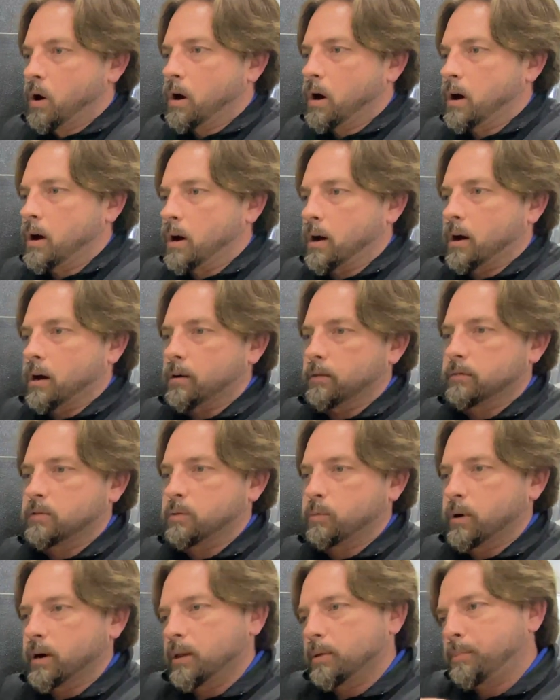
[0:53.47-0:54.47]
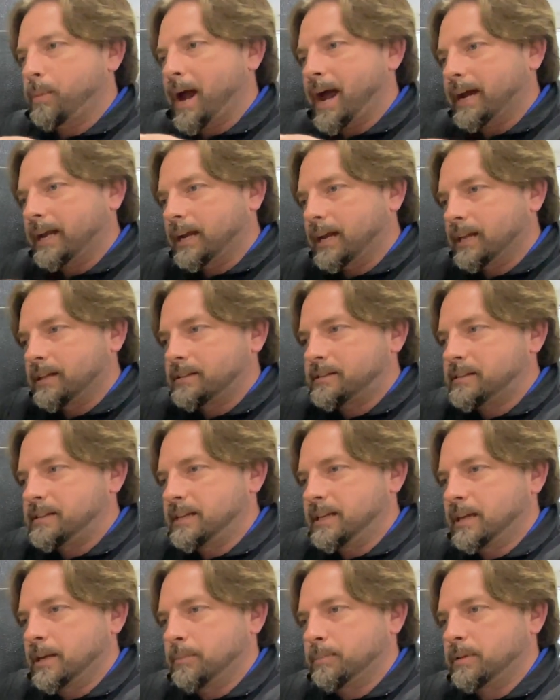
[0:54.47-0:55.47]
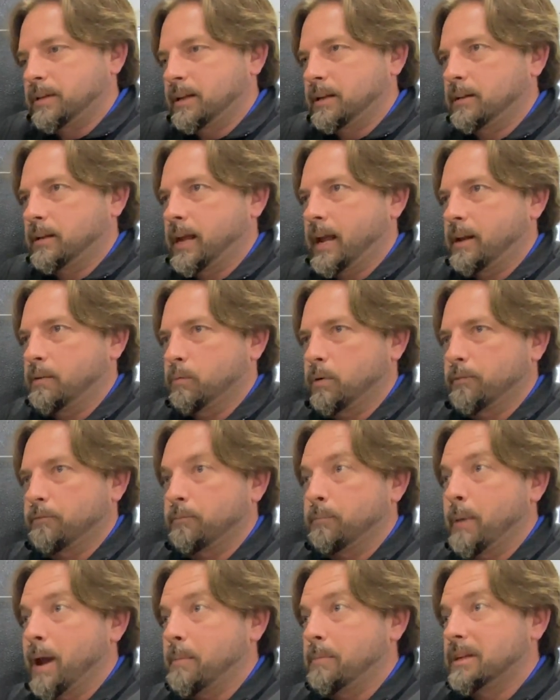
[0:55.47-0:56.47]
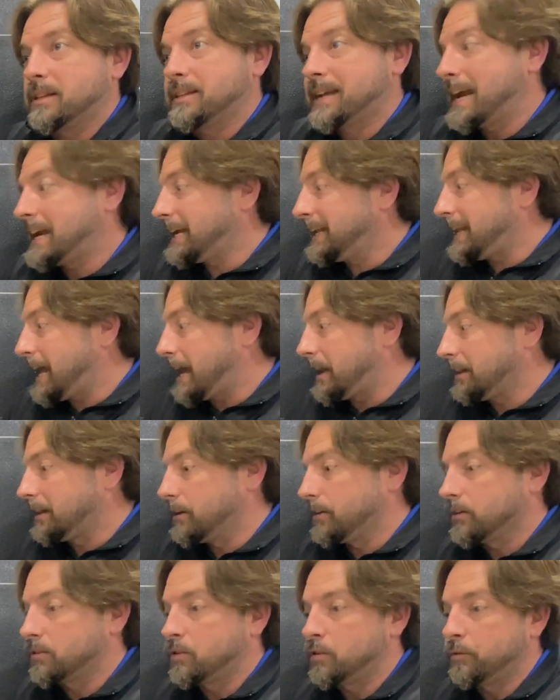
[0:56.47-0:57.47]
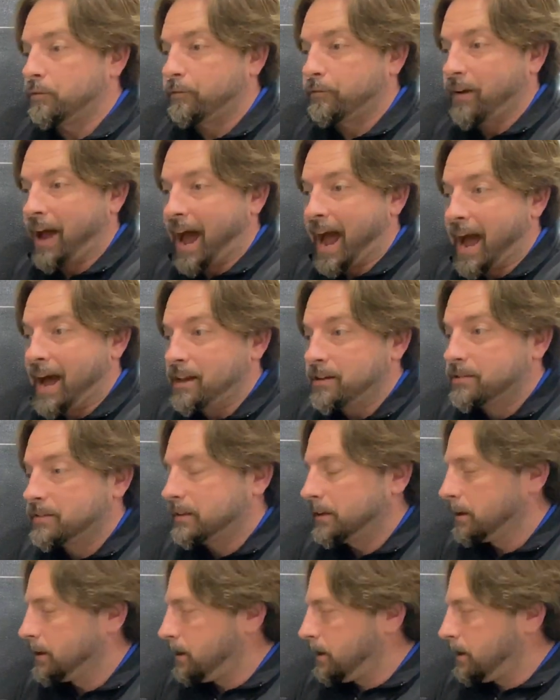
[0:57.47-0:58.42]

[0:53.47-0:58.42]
to where the back end's dipped and we've maybe taken that a little too fast.